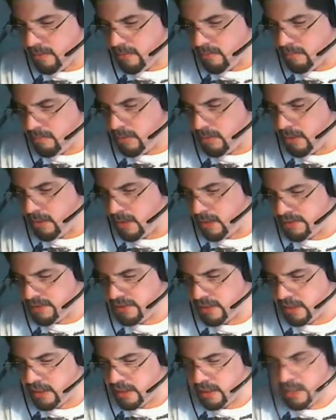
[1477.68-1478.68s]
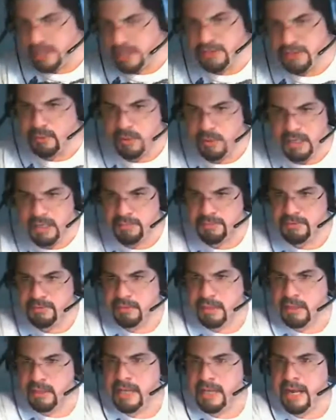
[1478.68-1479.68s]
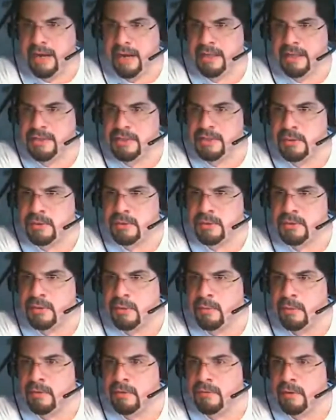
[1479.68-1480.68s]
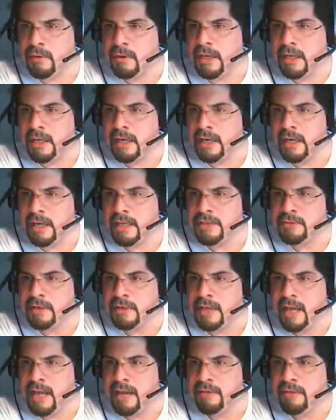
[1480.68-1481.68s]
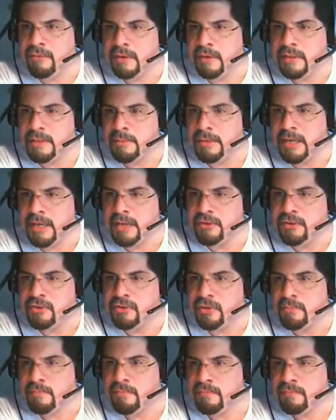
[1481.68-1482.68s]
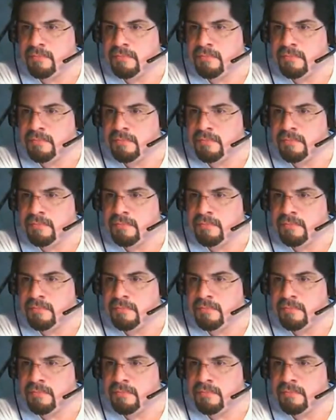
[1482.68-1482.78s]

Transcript: Plus, he screams real loud at you, so we'll fork in an extra die for intimidation.